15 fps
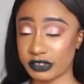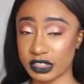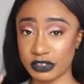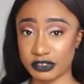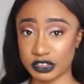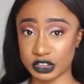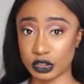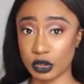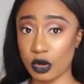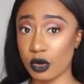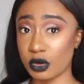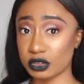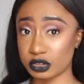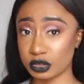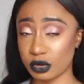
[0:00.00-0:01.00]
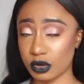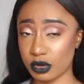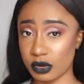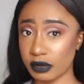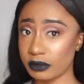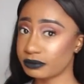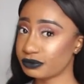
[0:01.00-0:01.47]
even if it's the
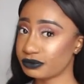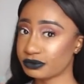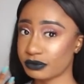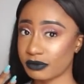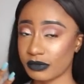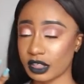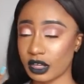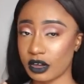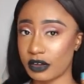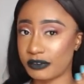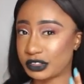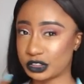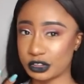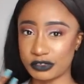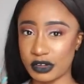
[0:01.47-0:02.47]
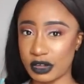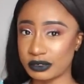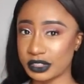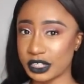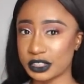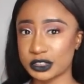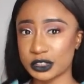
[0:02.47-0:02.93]
contour, or if it's your
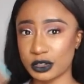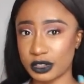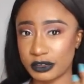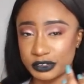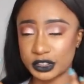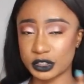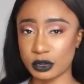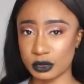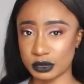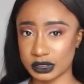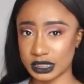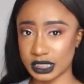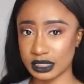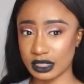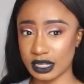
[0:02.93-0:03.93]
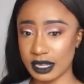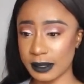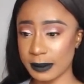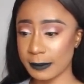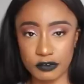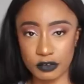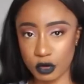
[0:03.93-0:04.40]
foundation, or if it's your
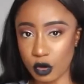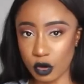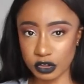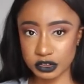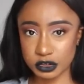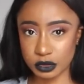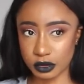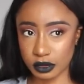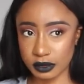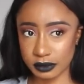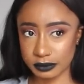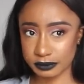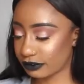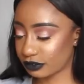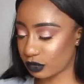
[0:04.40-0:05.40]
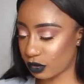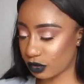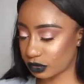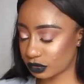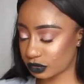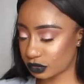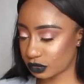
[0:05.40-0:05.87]
concealer. For contour, I've
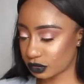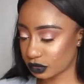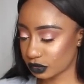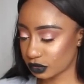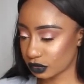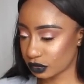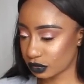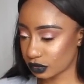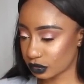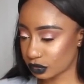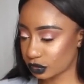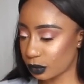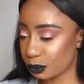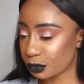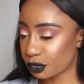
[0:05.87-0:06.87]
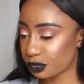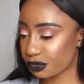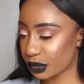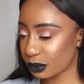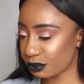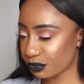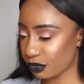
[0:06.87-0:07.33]
got some
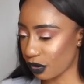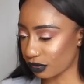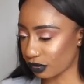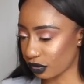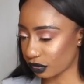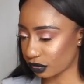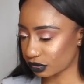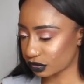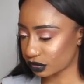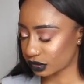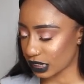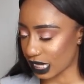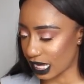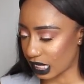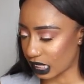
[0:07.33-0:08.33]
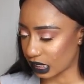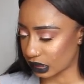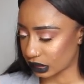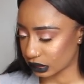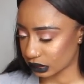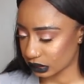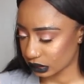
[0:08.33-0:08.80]
cream products
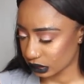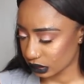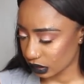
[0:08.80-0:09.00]
and